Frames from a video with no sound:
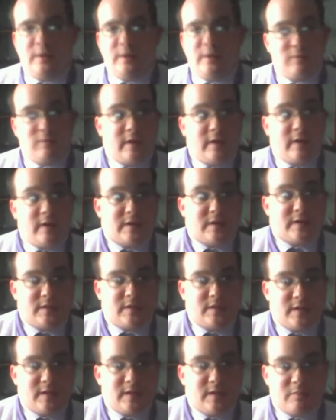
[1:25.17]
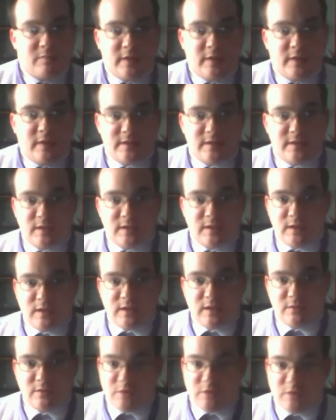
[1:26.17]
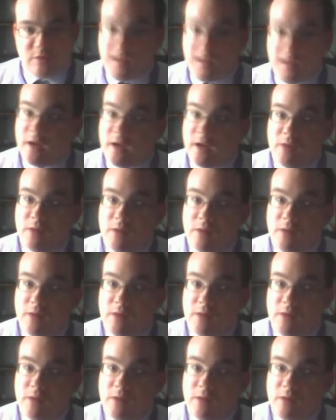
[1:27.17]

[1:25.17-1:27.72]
one actually takes place in Jamaica,